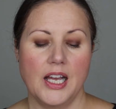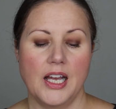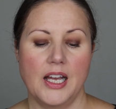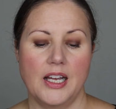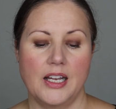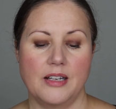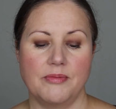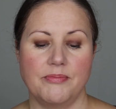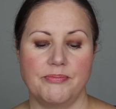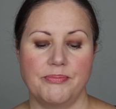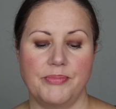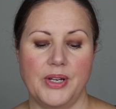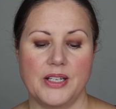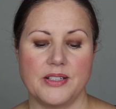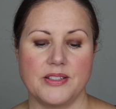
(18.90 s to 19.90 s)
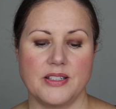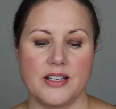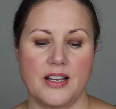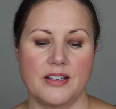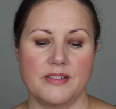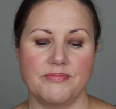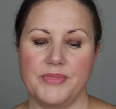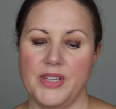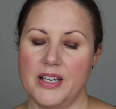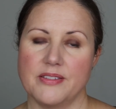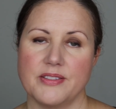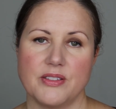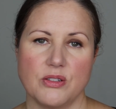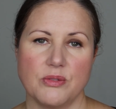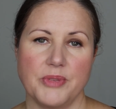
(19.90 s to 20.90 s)
Yeah,
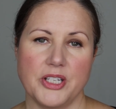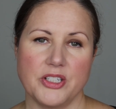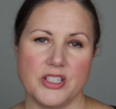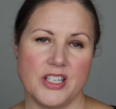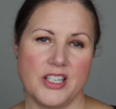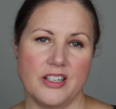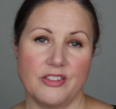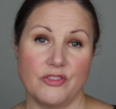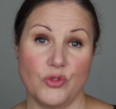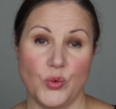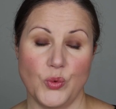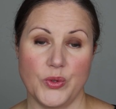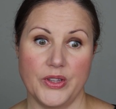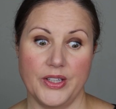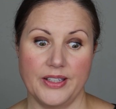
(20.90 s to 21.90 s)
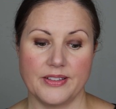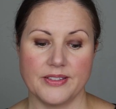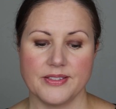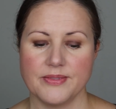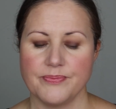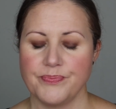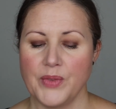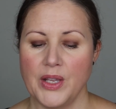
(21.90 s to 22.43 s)
still managed to get in 4 things.